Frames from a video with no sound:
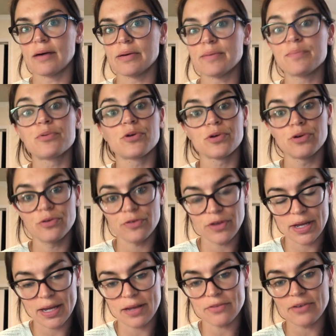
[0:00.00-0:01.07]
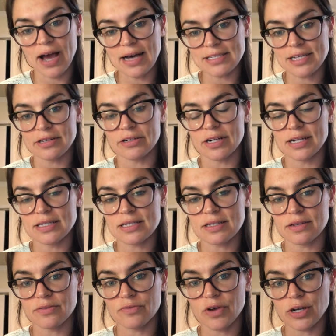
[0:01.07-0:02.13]
improving vascular
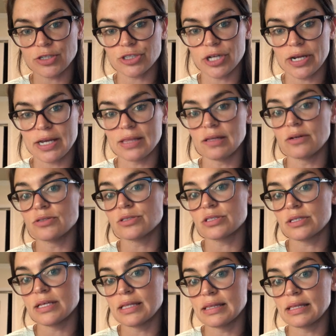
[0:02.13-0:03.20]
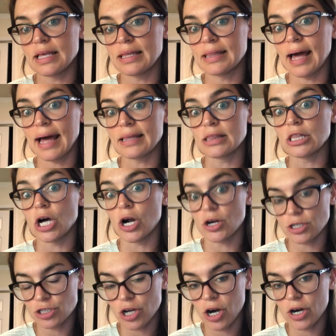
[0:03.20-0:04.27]
insulin function in that
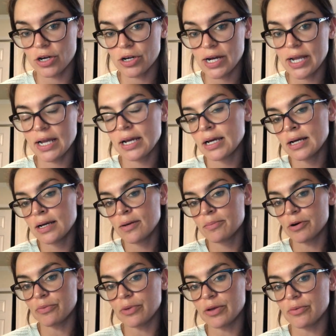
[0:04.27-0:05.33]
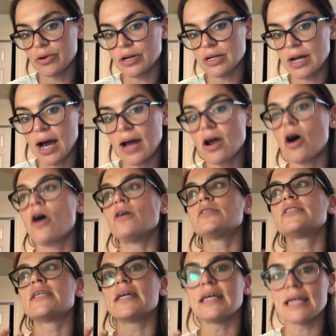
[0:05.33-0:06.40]
large artery, but we were not
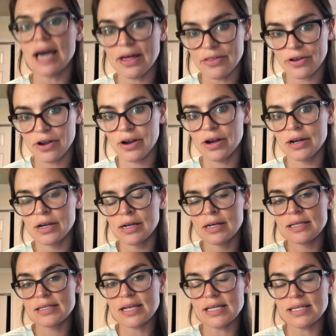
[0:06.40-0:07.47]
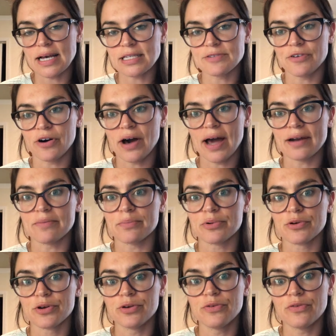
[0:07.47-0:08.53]
altogether successful at
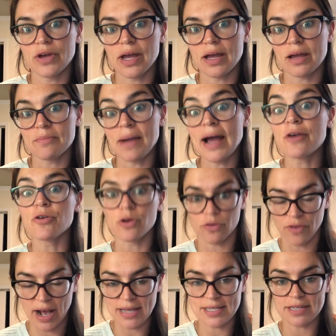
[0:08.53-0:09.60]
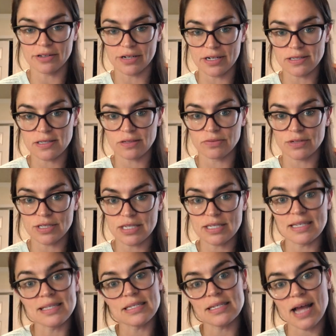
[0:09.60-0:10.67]
improving microvascular insulin
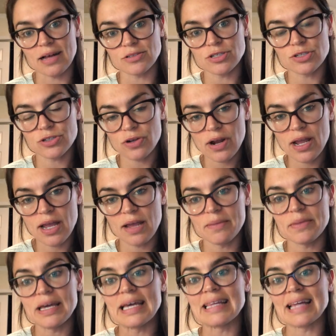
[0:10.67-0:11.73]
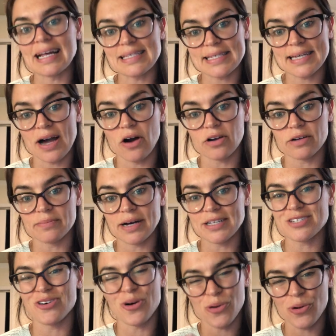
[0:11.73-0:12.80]
resistance downstream in that skeletal
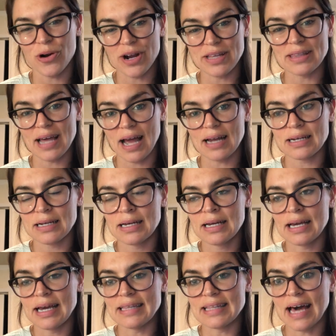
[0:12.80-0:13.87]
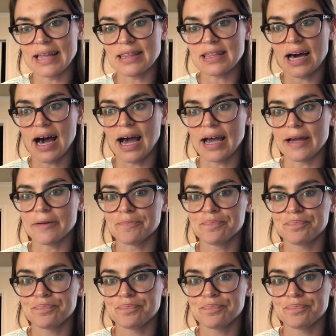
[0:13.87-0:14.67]
muscle or in that thigh.